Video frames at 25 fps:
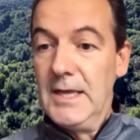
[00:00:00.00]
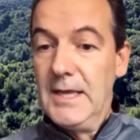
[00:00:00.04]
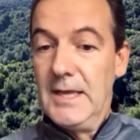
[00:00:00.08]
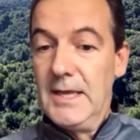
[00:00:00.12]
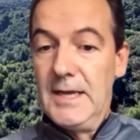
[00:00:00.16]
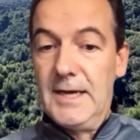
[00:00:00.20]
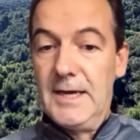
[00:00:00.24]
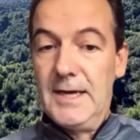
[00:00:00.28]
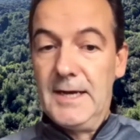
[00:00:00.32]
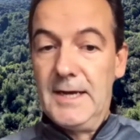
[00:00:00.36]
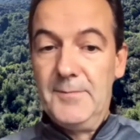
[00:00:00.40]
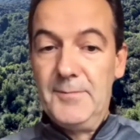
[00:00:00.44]

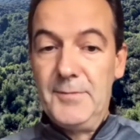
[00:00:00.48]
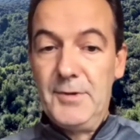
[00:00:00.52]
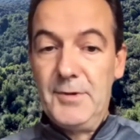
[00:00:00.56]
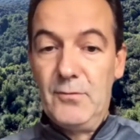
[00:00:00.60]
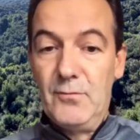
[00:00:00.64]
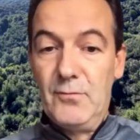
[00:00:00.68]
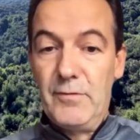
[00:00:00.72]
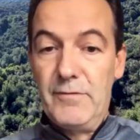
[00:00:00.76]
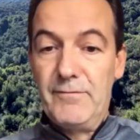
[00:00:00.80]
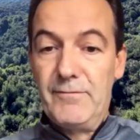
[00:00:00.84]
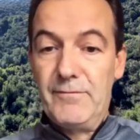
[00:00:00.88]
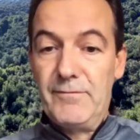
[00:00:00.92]

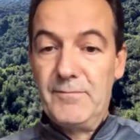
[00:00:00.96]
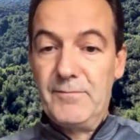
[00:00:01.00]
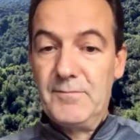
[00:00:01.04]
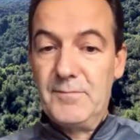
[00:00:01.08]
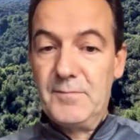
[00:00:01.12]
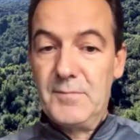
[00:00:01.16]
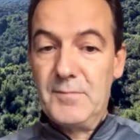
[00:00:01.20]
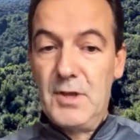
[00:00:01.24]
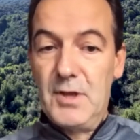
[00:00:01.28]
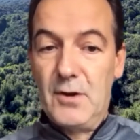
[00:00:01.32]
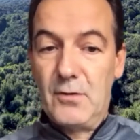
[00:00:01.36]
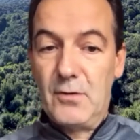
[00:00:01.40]
we've
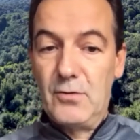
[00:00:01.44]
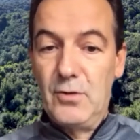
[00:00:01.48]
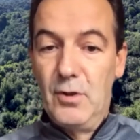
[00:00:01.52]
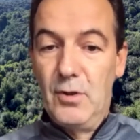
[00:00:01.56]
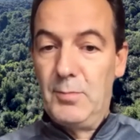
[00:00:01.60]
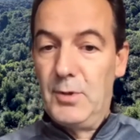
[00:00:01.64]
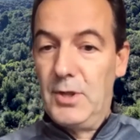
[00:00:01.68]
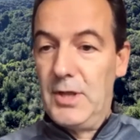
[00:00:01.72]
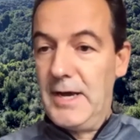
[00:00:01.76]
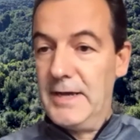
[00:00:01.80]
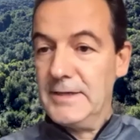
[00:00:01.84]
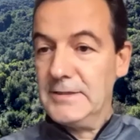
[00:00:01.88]

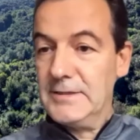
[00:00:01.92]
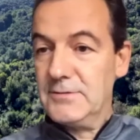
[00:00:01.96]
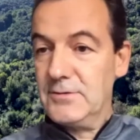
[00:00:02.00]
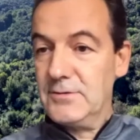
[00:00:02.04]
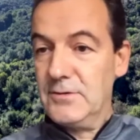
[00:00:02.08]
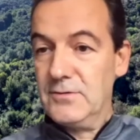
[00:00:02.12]
globalized.